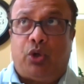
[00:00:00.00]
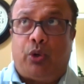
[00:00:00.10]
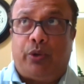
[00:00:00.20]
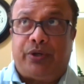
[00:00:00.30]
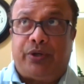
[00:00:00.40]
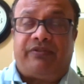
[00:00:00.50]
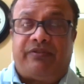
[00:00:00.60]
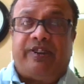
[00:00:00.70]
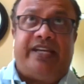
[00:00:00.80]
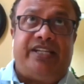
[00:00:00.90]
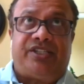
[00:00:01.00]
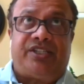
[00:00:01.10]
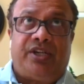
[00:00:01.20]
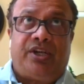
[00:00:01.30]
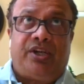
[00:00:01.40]
go into a phase
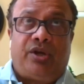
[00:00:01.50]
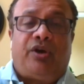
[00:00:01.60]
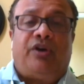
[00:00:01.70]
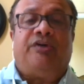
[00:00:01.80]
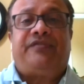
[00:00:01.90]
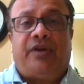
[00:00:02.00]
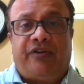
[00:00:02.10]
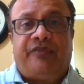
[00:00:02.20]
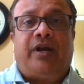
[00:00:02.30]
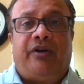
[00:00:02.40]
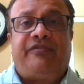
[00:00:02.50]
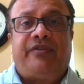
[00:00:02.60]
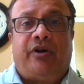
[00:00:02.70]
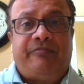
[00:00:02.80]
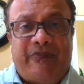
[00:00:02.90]

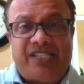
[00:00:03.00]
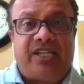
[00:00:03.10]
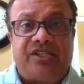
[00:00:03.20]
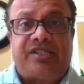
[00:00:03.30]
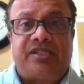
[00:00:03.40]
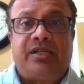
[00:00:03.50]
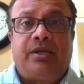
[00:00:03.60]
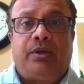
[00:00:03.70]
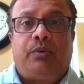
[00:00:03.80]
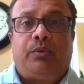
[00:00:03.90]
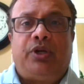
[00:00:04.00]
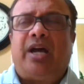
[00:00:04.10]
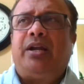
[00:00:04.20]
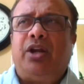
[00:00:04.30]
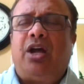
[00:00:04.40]
of business,
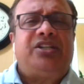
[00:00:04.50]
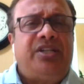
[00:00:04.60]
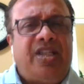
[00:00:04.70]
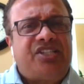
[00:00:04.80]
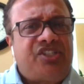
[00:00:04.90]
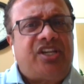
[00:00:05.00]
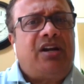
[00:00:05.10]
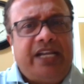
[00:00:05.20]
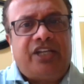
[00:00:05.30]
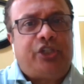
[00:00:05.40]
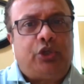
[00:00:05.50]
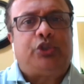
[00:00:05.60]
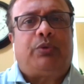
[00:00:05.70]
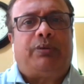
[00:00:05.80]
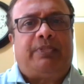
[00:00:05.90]
not necessarily as
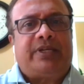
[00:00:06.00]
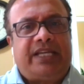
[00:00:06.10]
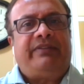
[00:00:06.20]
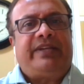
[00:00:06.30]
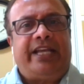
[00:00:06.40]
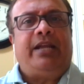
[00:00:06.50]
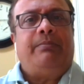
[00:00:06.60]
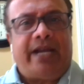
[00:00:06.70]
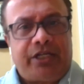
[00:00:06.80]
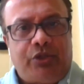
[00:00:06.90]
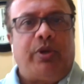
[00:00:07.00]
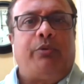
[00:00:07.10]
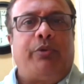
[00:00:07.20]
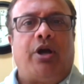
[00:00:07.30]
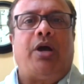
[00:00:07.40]
usual, but getting back to where
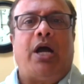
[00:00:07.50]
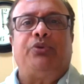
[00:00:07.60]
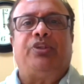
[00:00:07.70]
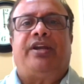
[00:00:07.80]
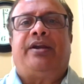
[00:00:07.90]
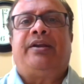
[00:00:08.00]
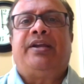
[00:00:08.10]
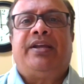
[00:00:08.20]
we're out there,